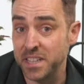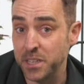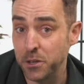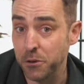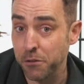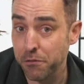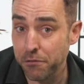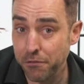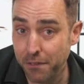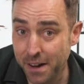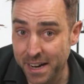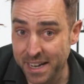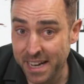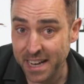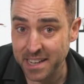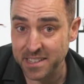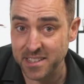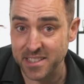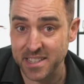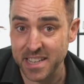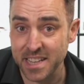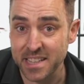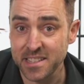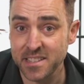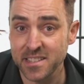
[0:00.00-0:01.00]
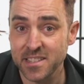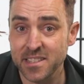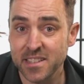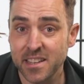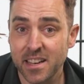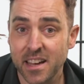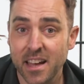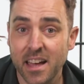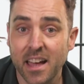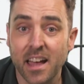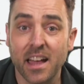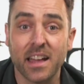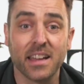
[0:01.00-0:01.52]
your finances,
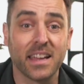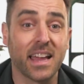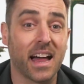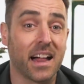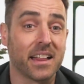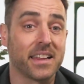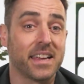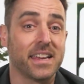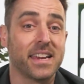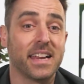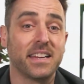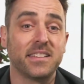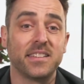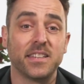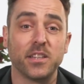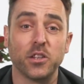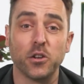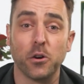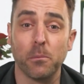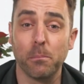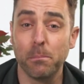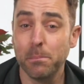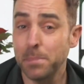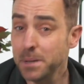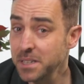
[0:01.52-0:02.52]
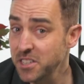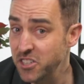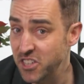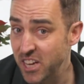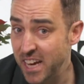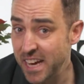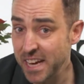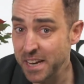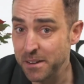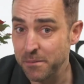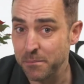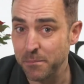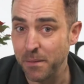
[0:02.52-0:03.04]
calculating your
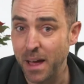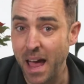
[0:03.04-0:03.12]
budget,